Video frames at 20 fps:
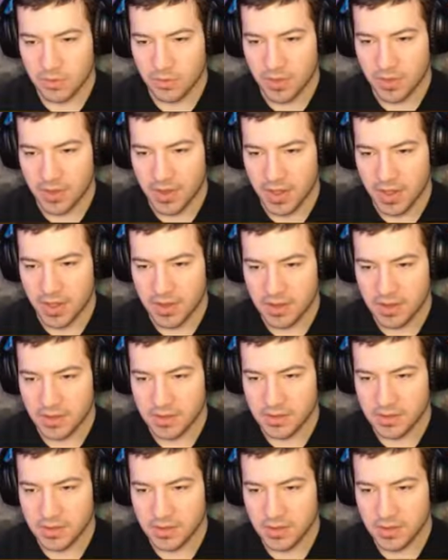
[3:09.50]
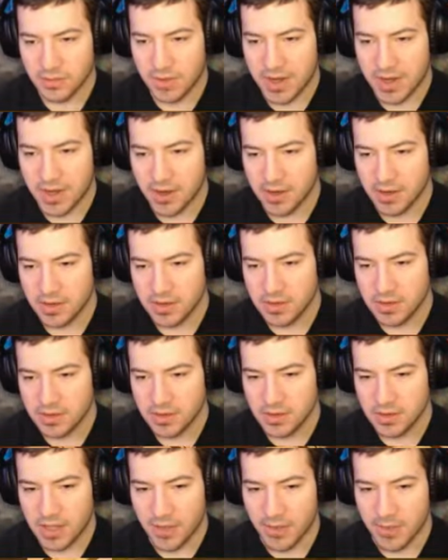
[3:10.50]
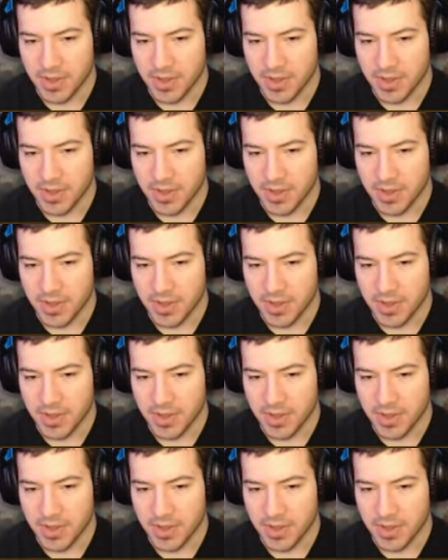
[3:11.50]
Where are they? Right here. There we